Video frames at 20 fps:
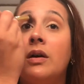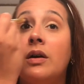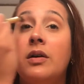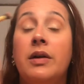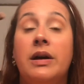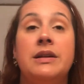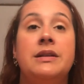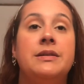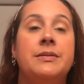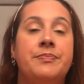All
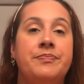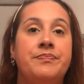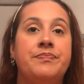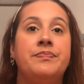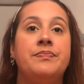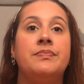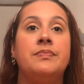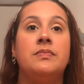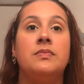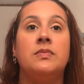right,
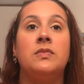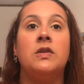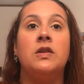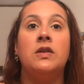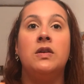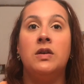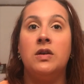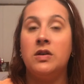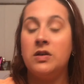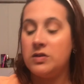
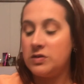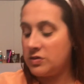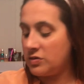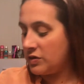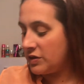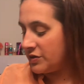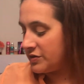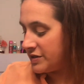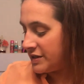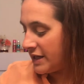
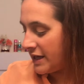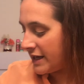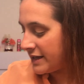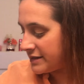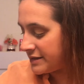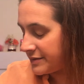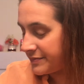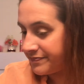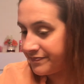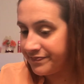so there's
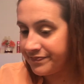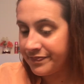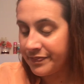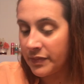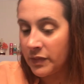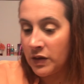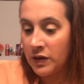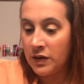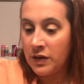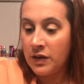that.
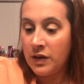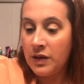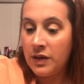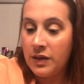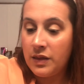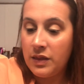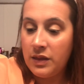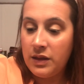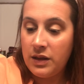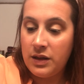
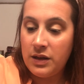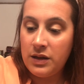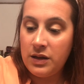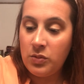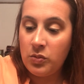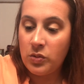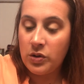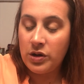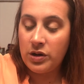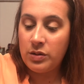
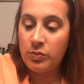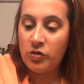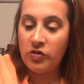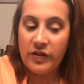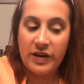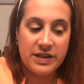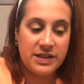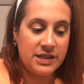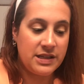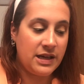Then we're gonna
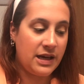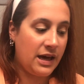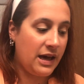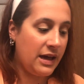move on to the